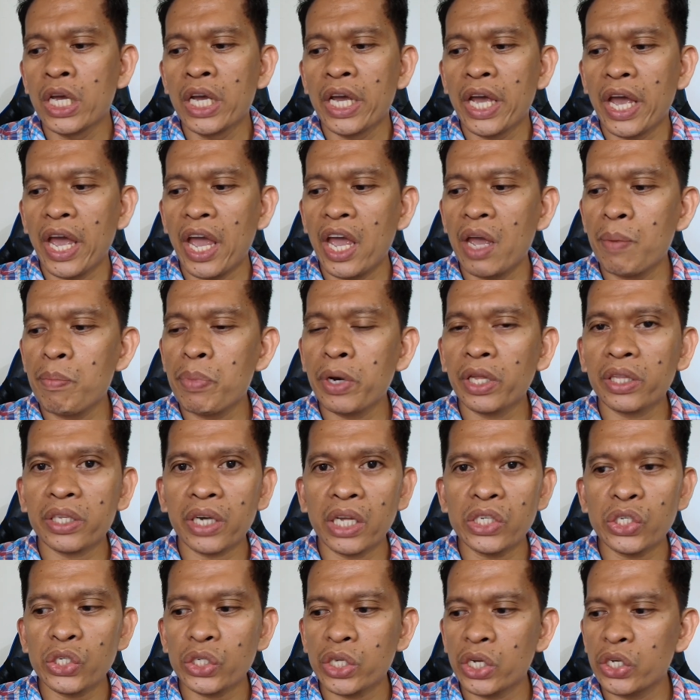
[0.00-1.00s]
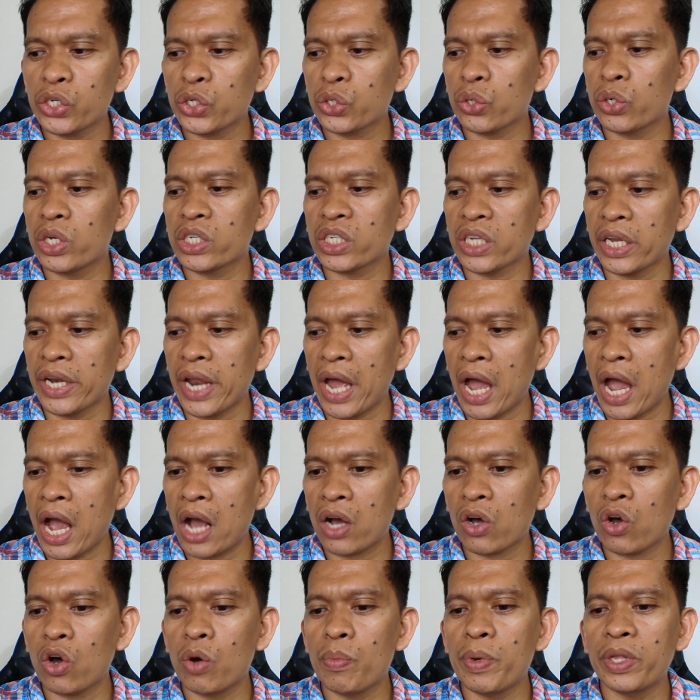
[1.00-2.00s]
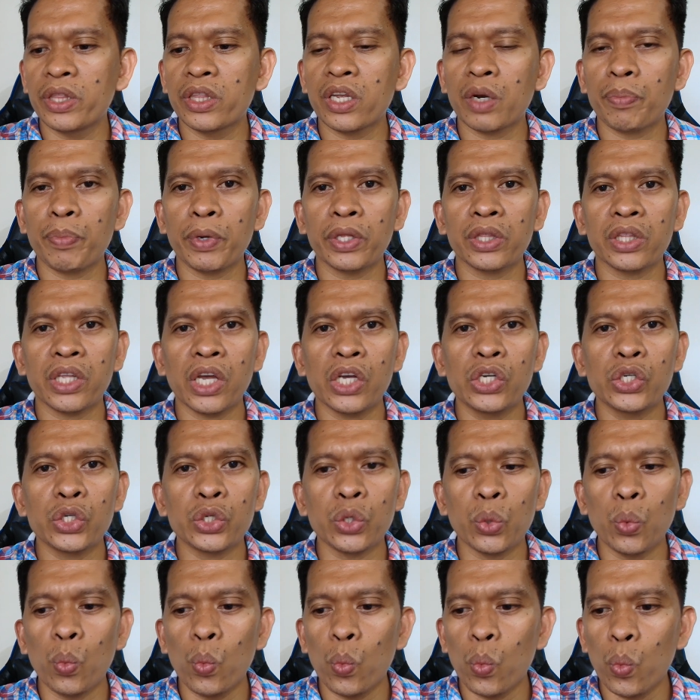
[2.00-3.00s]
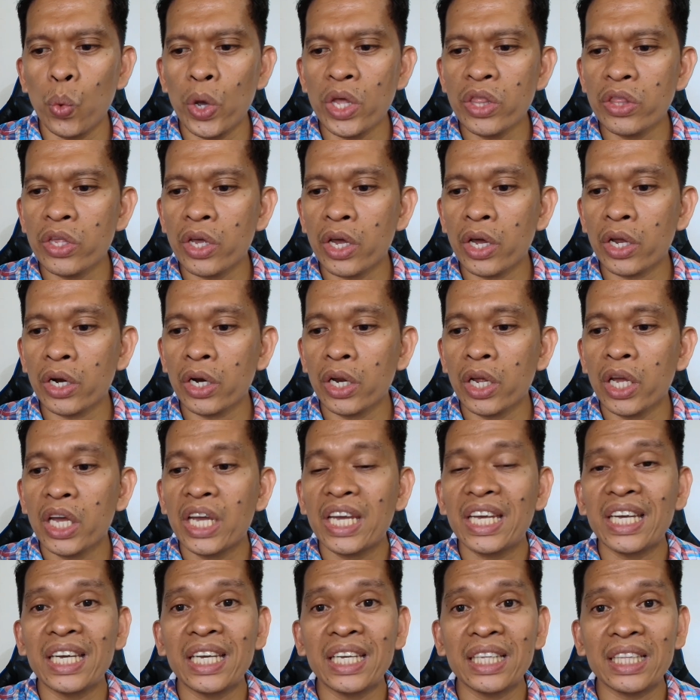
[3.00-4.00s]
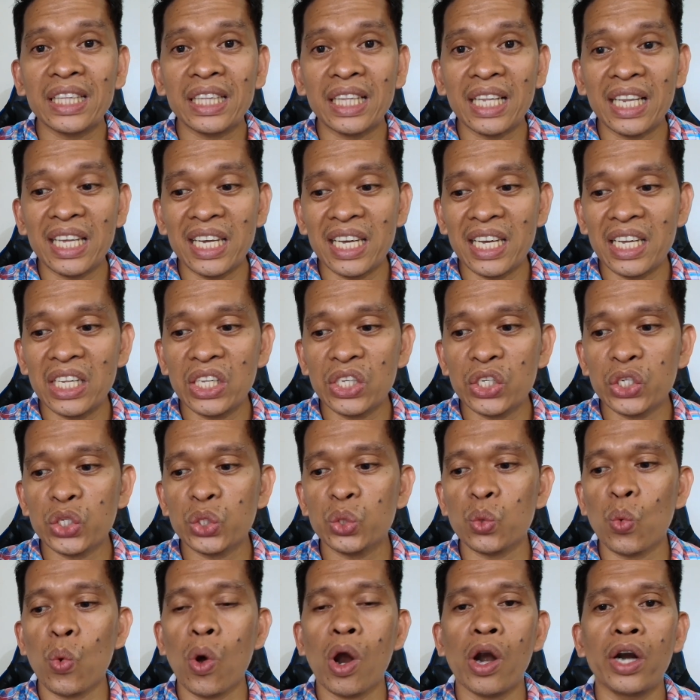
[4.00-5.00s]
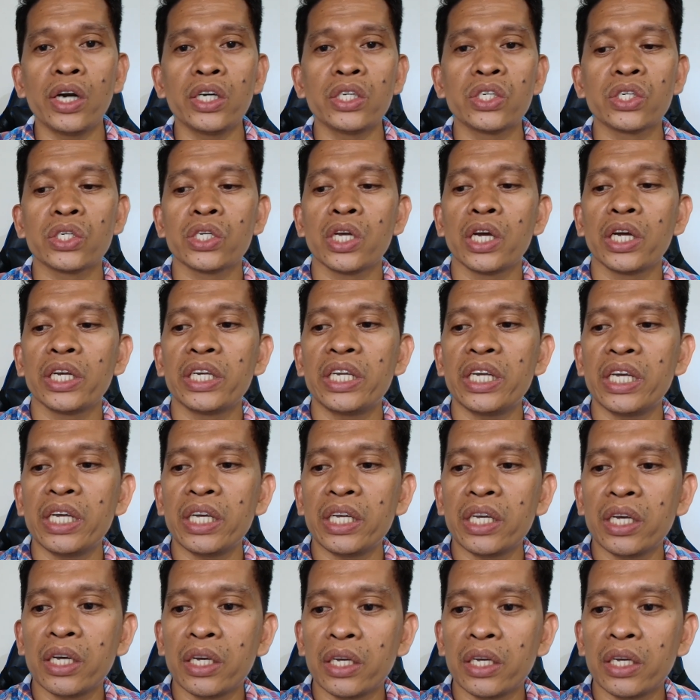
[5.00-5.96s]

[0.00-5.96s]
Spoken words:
Every translation is an act of interpretation, whether it leans towards the